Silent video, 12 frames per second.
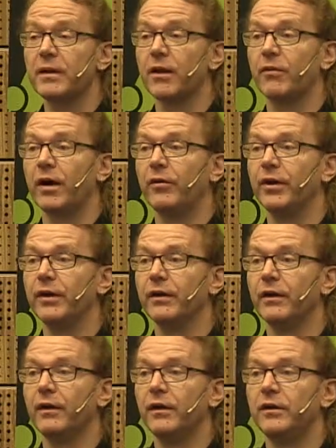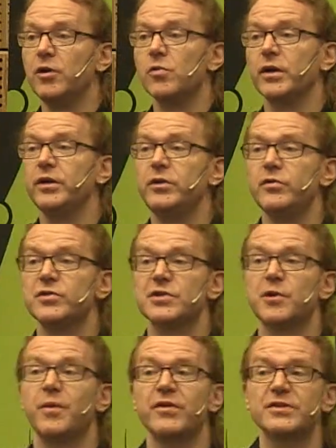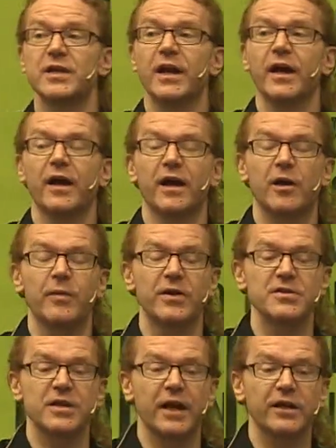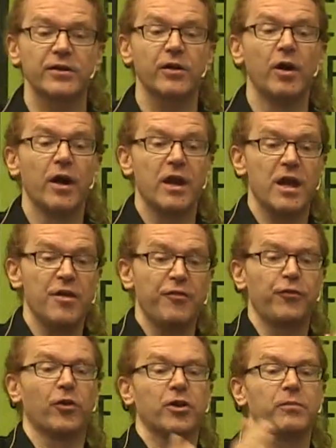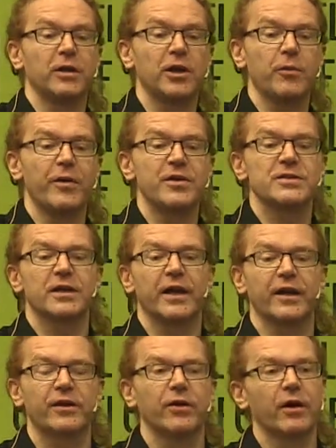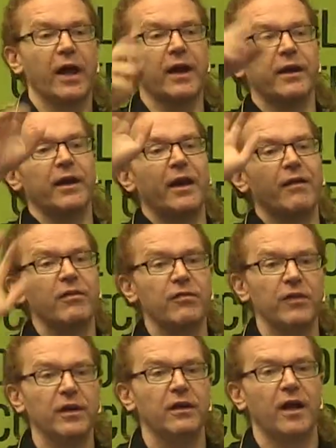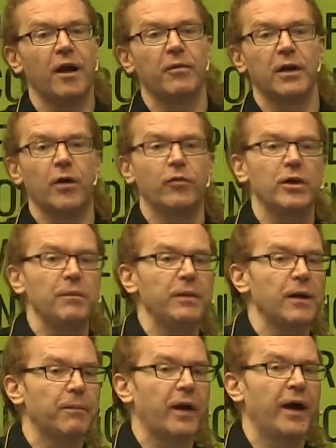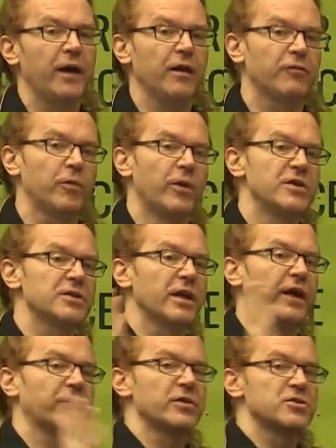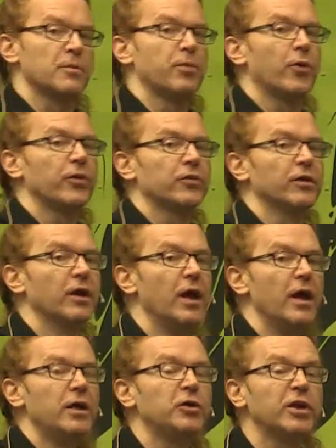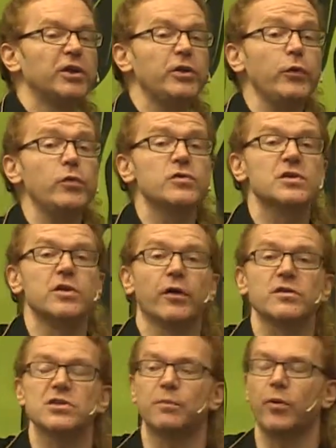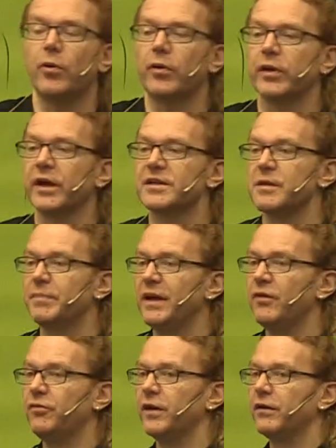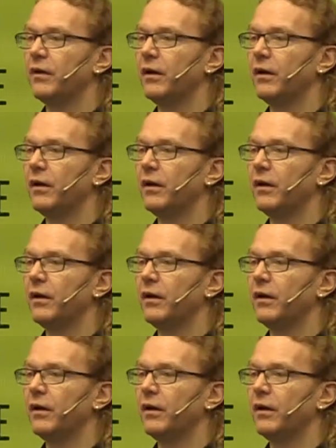around it. You want to use query selector, if document query selector, and then everything in there will only be applied if query selector is supported. You can use non-support as a benefit.